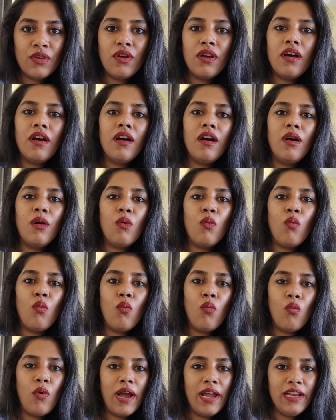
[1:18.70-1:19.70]
uh,
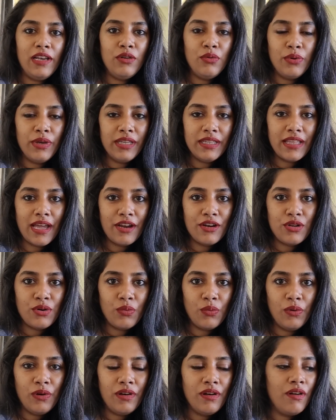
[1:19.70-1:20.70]
while doing that
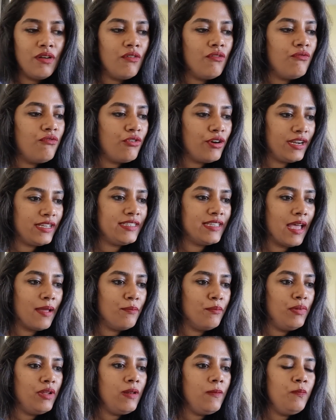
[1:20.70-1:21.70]
role. For
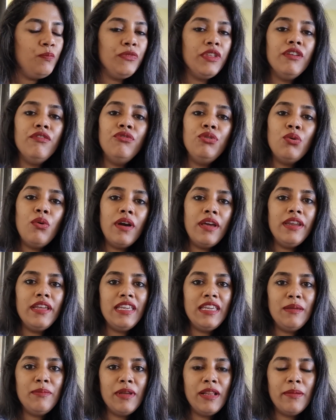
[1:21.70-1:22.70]
example, if you are an
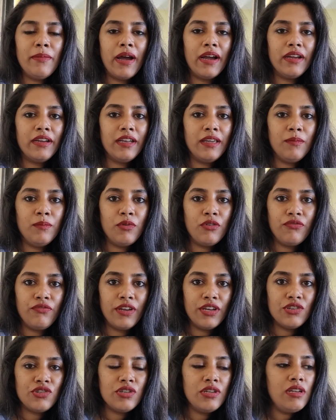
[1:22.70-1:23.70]
email marketing
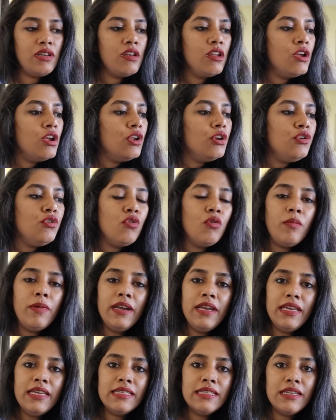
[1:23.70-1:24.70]
professional,
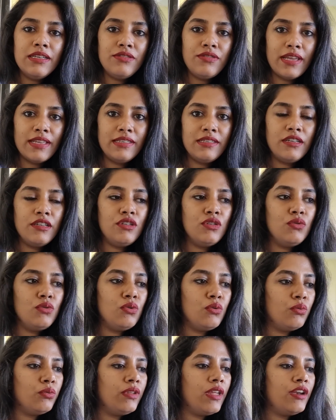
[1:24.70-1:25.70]
nobody is interested to
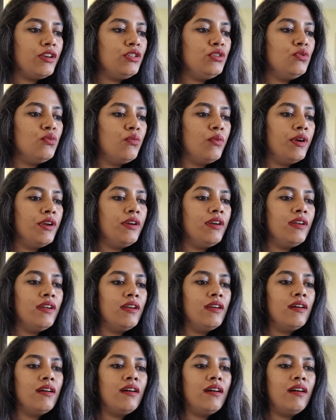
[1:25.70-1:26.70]
know that you were
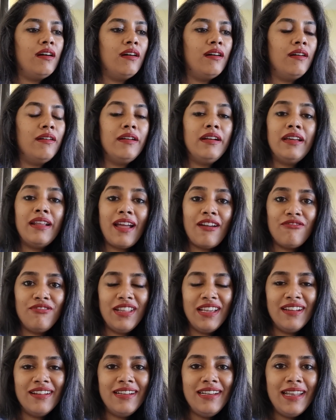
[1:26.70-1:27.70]
uh,
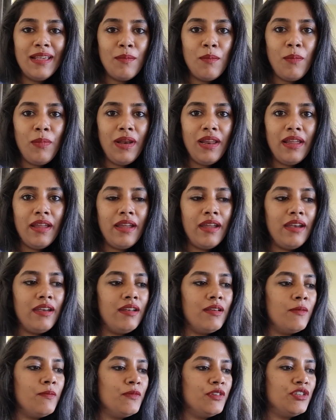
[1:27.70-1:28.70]
crafting a template,
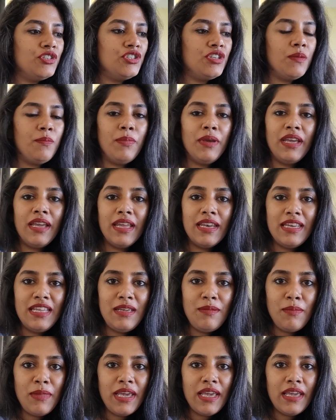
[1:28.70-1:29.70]
shipping an
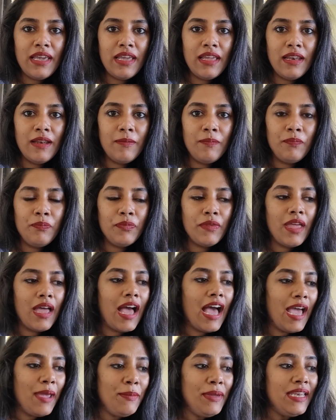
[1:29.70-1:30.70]
email.
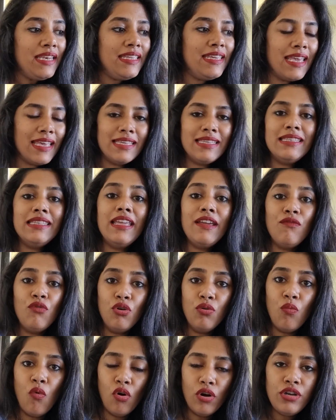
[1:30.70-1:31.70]
I mean, yes, they
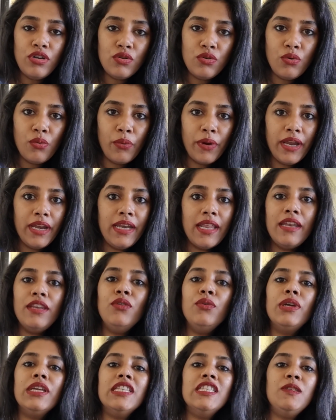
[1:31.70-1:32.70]
would want to know it and
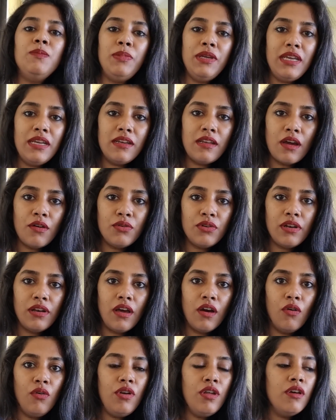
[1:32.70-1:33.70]
you can speak it out
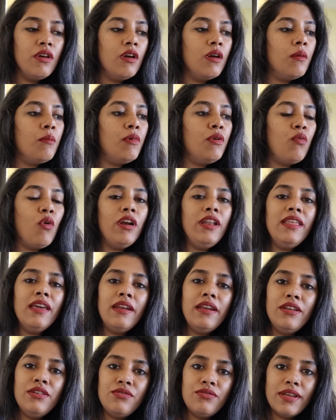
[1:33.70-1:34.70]
aloud, but what they are
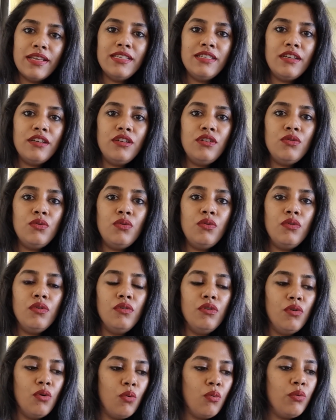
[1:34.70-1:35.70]
interested to
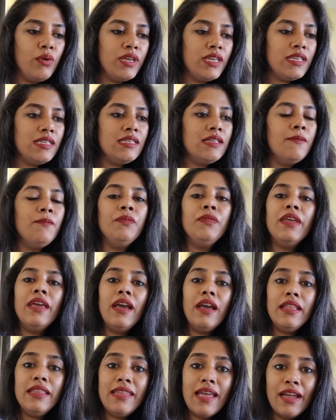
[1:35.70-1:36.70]
know is
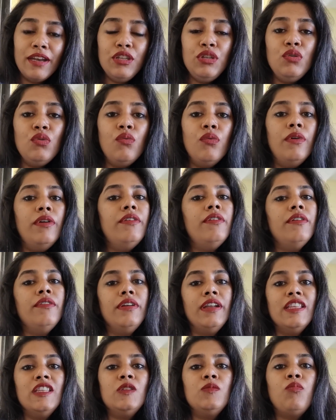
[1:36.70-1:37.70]
that you were
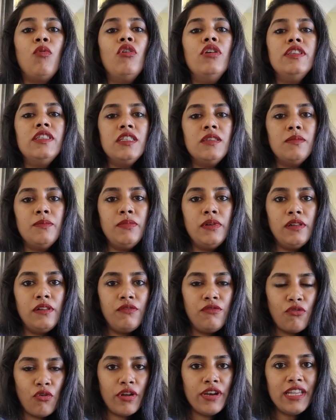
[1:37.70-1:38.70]
responsible
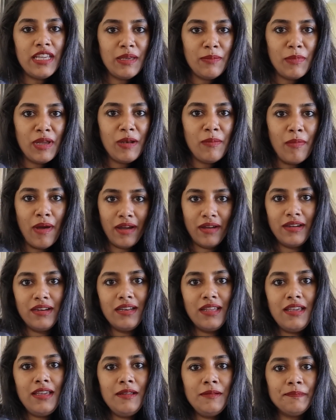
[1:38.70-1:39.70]
for email
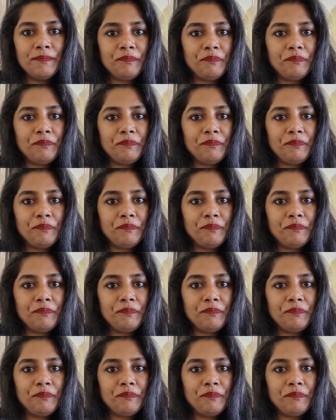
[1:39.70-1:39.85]
marketing